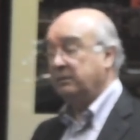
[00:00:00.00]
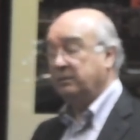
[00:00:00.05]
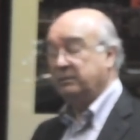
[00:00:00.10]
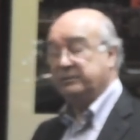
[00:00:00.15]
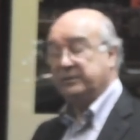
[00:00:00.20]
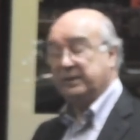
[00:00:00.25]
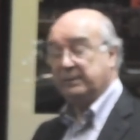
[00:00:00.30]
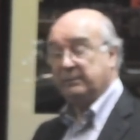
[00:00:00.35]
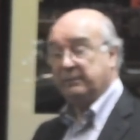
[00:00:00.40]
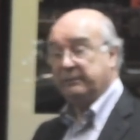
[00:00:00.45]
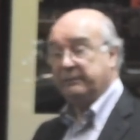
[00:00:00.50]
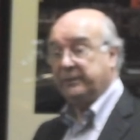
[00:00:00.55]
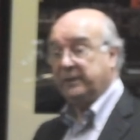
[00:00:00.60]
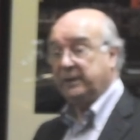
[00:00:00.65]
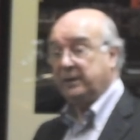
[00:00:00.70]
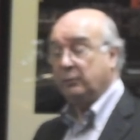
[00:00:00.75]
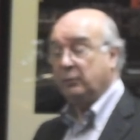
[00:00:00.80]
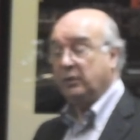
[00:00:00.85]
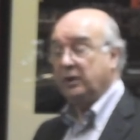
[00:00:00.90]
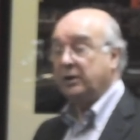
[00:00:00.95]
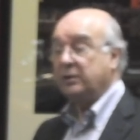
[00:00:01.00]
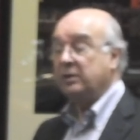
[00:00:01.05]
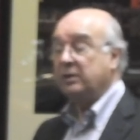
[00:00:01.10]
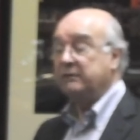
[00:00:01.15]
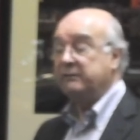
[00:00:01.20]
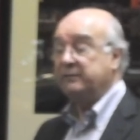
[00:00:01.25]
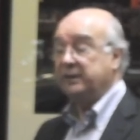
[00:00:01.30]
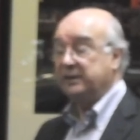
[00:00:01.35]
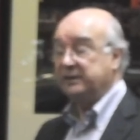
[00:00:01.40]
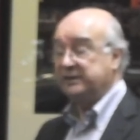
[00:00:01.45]
some of the white
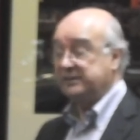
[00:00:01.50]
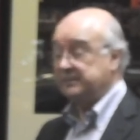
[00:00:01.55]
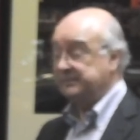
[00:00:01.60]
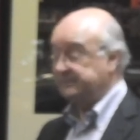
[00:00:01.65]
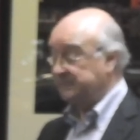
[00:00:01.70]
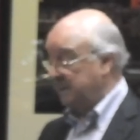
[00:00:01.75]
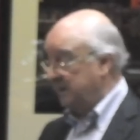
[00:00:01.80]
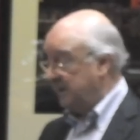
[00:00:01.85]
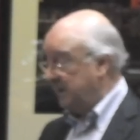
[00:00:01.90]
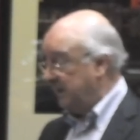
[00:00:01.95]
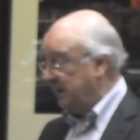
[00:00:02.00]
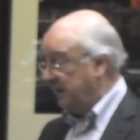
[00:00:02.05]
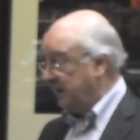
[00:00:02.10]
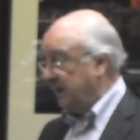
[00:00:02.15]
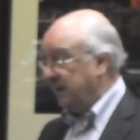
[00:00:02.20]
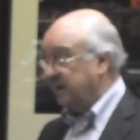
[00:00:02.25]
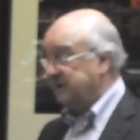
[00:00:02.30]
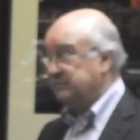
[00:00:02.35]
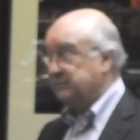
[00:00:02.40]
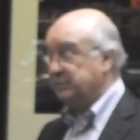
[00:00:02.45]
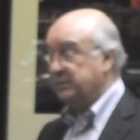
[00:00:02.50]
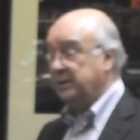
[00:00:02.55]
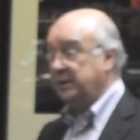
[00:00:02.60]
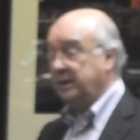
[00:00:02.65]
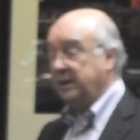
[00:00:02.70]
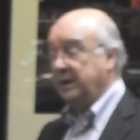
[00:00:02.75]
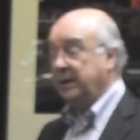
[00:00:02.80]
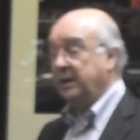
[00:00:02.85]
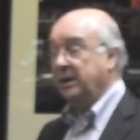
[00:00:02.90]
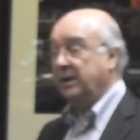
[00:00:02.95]
convicts as
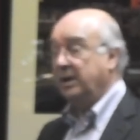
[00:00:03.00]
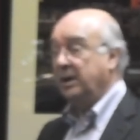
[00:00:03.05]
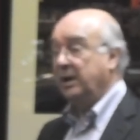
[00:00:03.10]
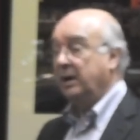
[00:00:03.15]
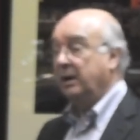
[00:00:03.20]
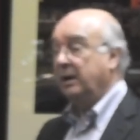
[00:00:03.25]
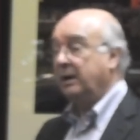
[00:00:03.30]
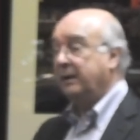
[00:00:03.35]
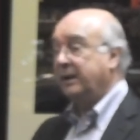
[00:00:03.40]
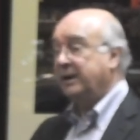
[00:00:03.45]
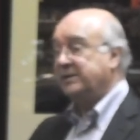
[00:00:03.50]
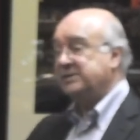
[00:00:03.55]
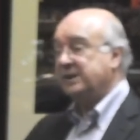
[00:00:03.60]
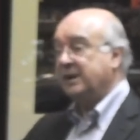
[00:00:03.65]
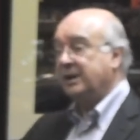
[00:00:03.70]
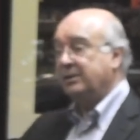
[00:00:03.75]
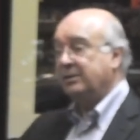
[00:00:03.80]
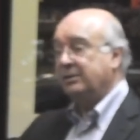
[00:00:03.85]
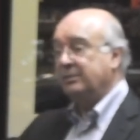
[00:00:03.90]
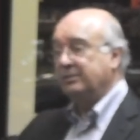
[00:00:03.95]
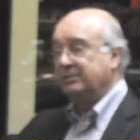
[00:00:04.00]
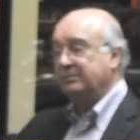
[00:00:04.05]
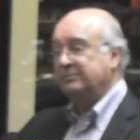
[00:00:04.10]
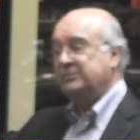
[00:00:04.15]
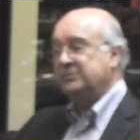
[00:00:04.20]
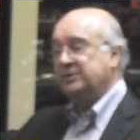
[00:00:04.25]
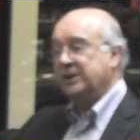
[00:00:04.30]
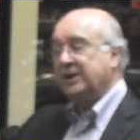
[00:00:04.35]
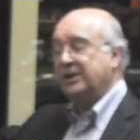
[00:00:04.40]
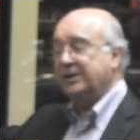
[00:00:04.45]
being, oh, that's Uncle
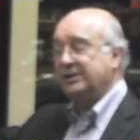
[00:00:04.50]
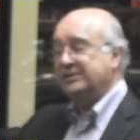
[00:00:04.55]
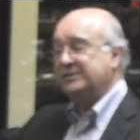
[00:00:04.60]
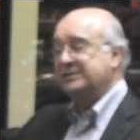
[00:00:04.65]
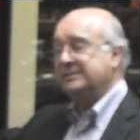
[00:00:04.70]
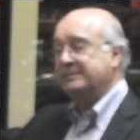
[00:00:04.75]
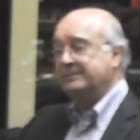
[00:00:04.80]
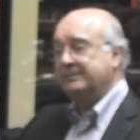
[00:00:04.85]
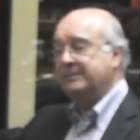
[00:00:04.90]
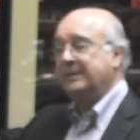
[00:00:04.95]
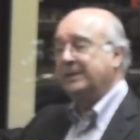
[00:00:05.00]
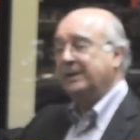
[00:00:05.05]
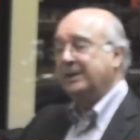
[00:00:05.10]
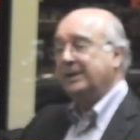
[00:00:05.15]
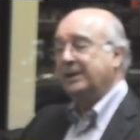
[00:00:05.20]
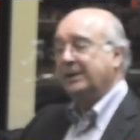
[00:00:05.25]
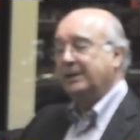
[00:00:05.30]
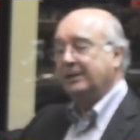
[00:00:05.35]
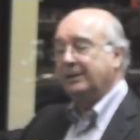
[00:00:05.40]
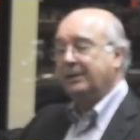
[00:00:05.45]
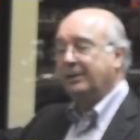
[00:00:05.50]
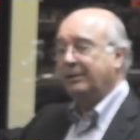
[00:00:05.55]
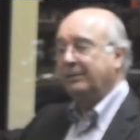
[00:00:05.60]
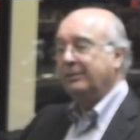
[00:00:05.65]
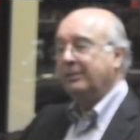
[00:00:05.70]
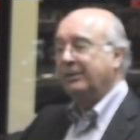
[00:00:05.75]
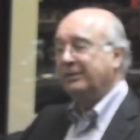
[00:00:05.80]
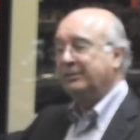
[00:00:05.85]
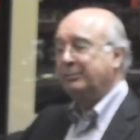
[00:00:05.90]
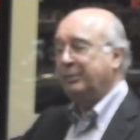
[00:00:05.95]
Joe's
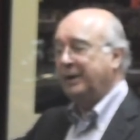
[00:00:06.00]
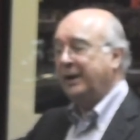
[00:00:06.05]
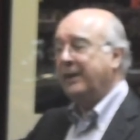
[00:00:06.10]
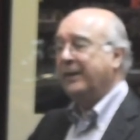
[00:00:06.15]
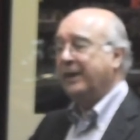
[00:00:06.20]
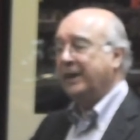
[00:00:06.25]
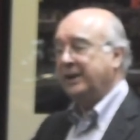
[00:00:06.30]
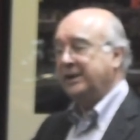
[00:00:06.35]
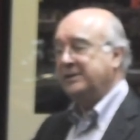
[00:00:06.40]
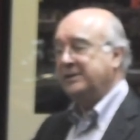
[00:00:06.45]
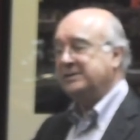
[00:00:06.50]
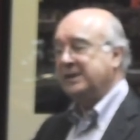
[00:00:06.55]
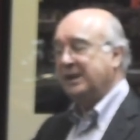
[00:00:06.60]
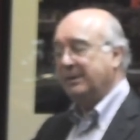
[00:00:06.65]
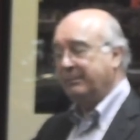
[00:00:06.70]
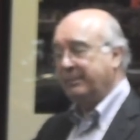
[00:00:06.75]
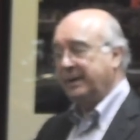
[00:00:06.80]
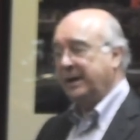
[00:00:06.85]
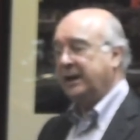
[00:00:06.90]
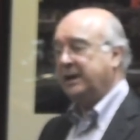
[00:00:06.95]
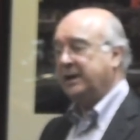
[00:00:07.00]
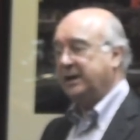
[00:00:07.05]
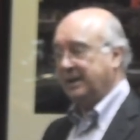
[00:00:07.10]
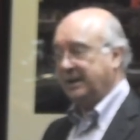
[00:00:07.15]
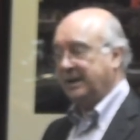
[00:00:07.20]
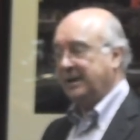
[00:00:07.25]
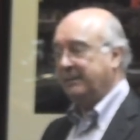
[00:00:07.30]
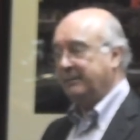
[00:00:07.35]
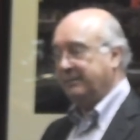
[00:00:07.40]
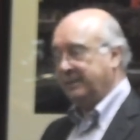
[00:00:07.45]
long lost brother. He's come back
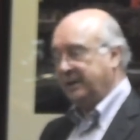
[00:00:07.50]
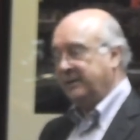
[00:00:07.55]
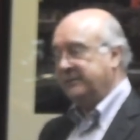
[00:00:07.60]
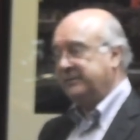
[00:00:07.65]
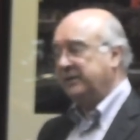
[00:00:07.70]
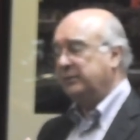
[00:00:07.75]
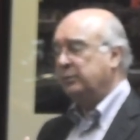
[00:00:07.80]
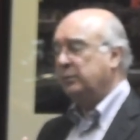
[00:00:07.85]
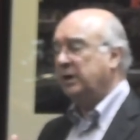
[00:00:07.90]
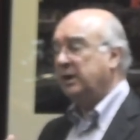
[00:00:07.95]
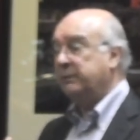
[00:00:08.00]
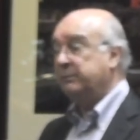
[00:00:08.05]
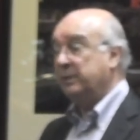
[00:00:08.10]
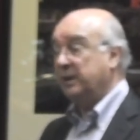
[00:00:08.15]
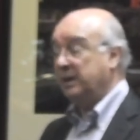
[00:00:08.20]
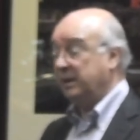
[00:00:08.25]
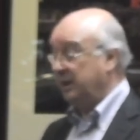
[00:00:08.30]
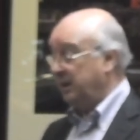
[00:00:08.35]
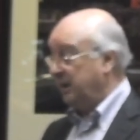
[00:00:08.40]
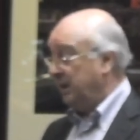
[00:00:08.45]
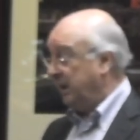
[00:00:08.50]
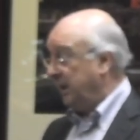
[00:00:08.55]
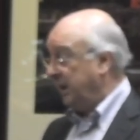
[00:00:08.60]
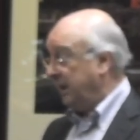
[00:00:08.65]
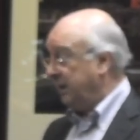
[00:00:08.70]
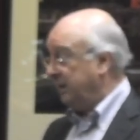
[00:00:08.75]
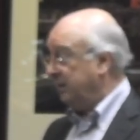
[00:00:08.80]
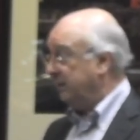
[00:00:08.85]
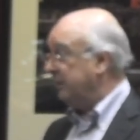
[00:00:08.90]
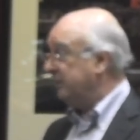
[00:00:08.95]
um, as this white man.
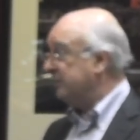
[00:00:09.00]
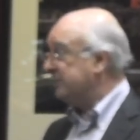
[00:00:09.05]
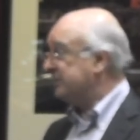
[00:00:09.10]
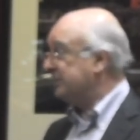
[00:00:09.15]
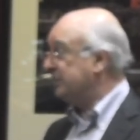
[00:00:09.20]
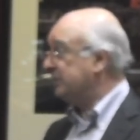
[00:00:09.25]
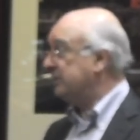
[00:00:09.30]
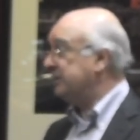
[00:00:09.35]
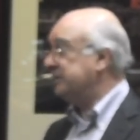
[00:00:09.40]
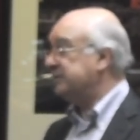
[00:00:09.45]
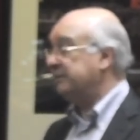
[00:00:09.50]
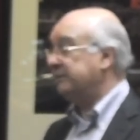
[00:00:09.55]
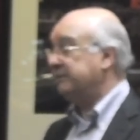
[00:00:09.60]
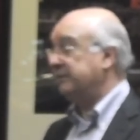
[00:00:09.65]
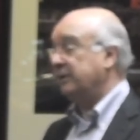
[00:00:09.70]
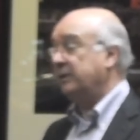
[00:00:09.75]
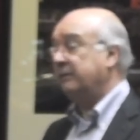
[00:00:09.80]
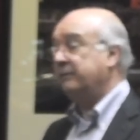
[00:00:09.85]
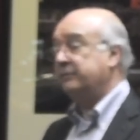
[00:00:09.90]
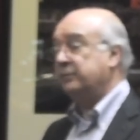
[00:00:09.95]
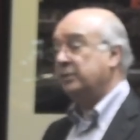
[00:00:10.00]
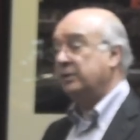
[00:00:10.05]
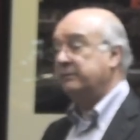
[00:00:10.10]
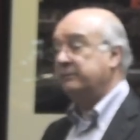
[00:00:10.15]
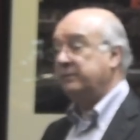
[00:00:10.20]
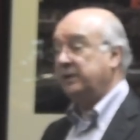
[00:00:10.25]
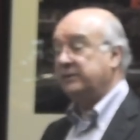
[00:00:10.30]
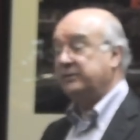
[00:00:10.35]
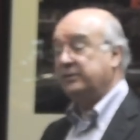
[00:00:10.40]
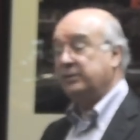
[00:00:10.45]
And there are stories of, of
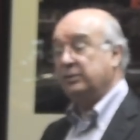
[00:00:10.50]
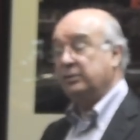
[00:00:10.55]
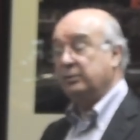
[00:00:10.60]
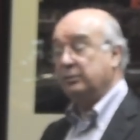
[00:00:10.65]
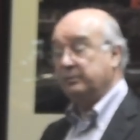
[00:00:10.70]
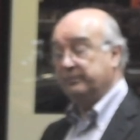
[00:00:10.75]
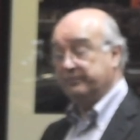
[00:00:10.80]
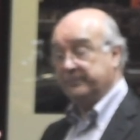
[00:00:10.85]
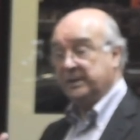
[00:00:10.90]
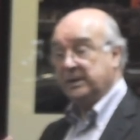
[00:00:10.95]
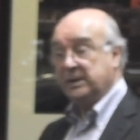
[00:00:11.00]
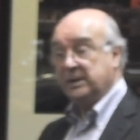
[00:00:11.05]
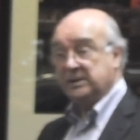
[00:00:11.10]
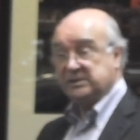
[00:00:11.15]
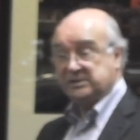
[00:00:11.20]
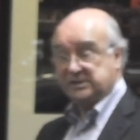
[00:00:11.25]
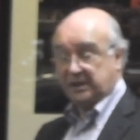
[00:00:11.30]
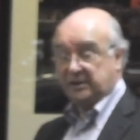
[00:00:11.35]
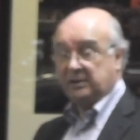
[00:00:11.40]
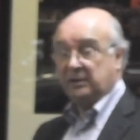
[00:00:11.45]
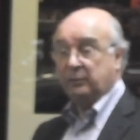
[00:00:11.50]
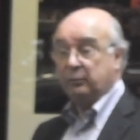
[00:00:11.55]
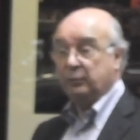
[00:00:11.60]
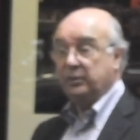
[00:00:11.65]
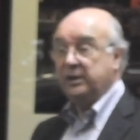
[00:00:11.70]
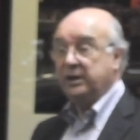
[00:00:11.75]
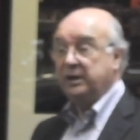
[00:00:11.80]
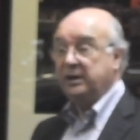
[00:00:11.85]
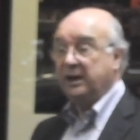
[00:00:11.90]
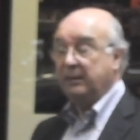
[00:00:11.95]
convicts who settled
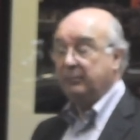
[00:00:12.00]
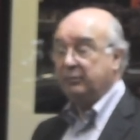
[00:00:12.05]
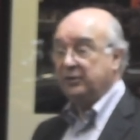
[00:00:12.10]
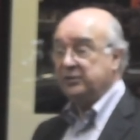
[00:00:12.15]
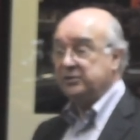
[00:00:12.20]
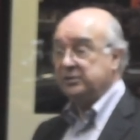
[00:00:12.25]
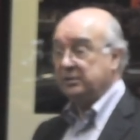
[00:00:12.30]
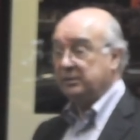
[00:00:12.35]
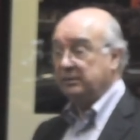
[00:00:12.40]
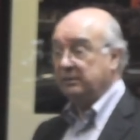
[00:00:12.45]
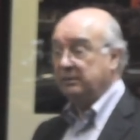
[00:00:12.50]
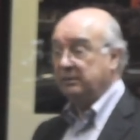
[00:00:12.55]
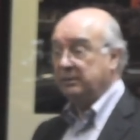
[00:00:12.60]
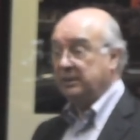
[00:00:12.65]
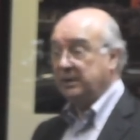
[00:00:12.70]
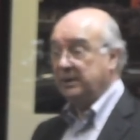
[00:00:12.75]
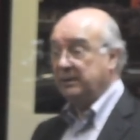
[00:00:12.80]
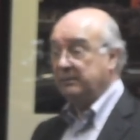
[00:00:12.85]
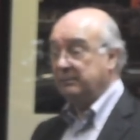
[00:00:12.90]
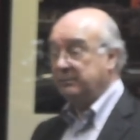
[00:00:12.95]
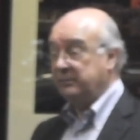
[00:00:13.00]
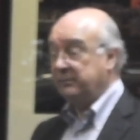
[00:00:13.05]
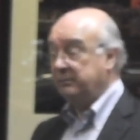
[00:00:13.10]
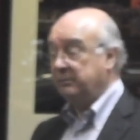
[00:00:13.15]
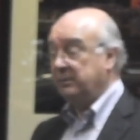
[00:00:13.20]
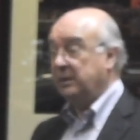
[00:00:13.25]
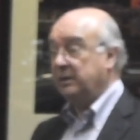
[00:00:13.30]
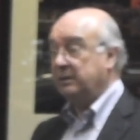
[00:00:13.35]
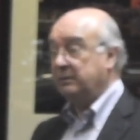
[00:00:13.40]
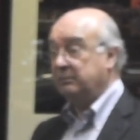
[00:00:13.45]
within Aboriginal
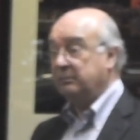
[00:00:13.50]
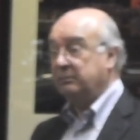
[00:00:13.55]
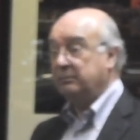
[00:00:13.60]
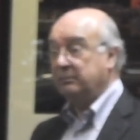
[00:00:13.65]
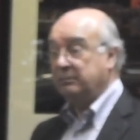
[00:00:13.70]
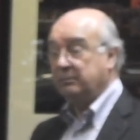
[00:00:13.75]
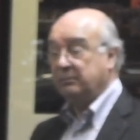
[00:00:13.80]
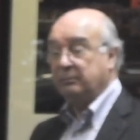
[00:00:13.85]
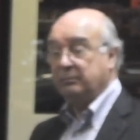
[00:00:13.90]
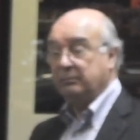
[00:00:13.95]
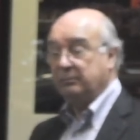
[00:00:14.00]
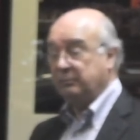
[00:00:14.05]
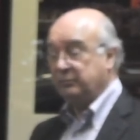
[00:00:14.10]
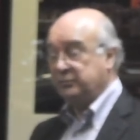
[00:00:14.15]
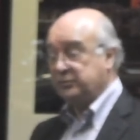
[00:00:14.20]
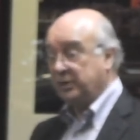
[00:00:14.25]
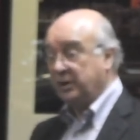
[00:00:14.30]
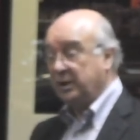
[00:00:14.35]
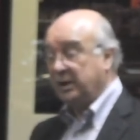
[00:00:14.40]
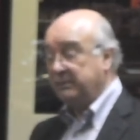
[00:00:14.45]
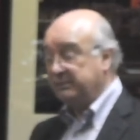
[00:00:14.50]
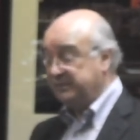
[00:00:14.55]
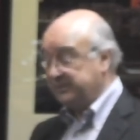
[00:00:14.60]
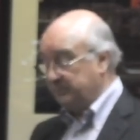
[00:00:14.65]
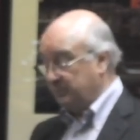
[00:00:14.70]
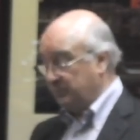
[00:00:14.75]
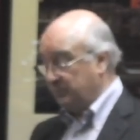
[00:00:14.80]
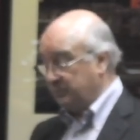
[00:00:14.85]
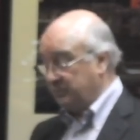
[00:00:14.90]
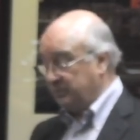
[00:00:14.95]
um, uh,
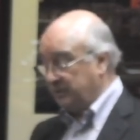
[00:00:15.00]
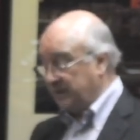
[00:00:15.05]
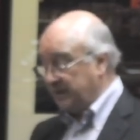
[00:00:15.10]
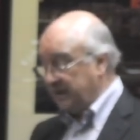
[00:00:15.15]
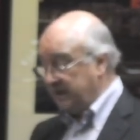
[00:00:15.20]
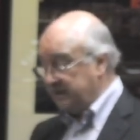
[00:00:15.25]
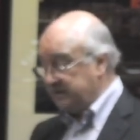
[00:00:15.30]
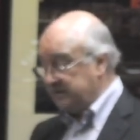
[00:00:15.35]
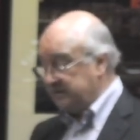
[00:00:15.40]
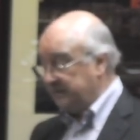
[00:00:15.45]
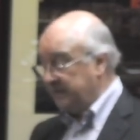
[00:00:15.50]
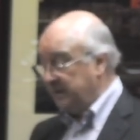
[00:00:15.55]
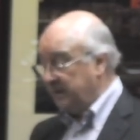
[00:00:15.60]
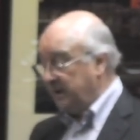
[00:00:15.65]
tribes or clans